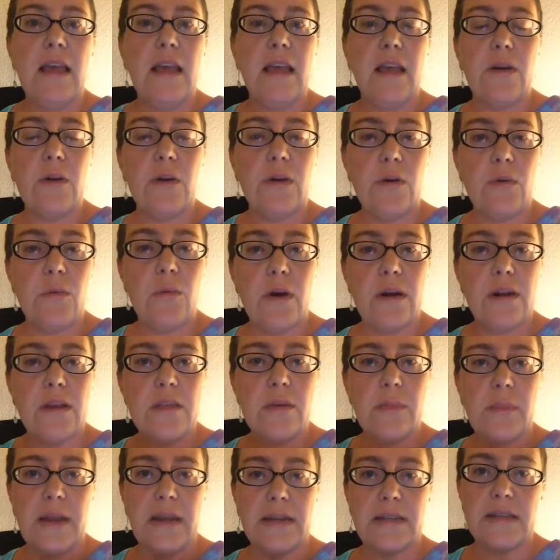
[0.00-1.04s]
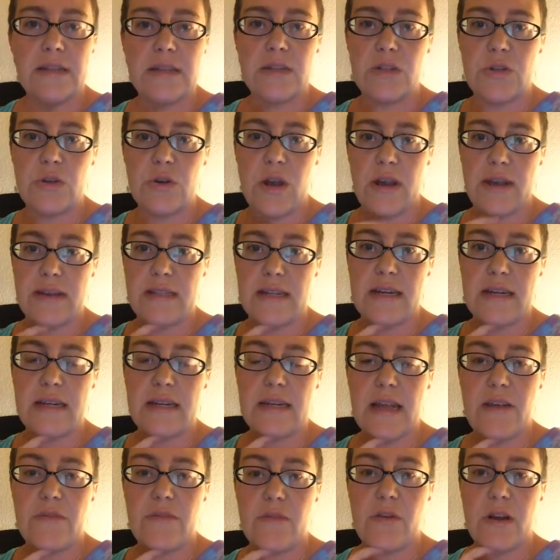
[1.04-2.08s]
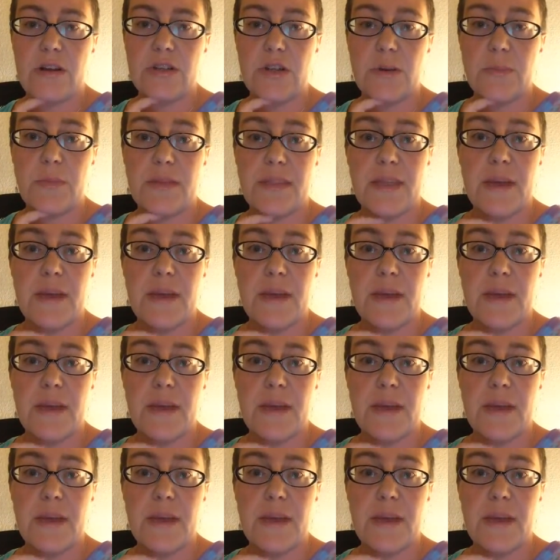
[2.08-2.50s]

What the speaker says: and going, what are the paintings and drawings I need to have for October?